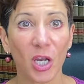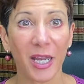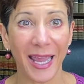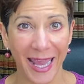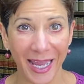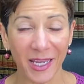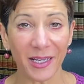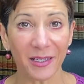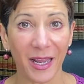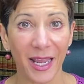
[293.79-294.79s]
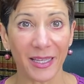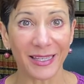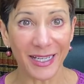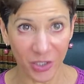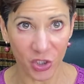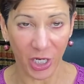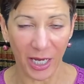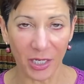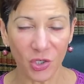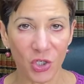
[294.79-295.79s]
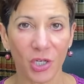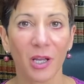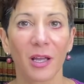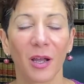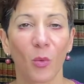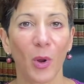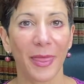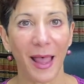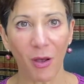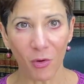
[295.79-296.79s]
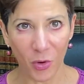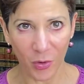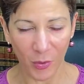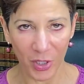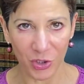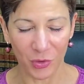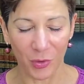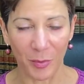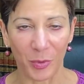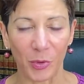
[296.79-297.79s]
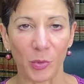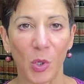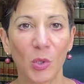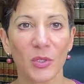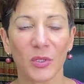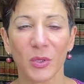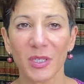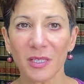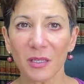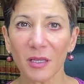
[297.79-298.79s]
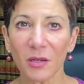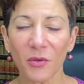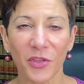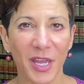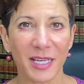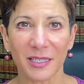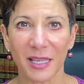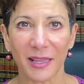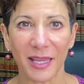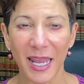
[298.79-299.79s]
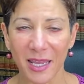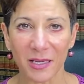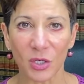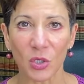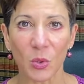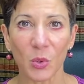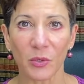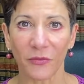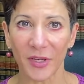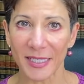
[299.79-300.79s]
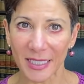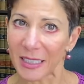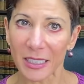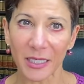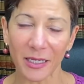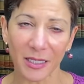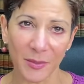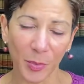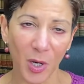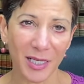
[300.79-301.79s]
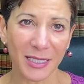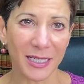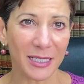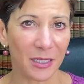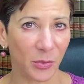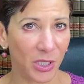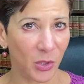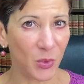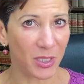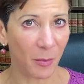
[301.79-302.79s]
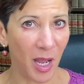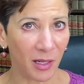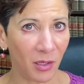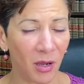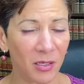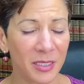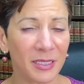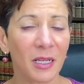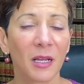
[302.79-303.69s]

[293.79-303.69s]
can and did change without congressional approval. So these are the little things that they can do to facilitate this process and reduce the backlogs.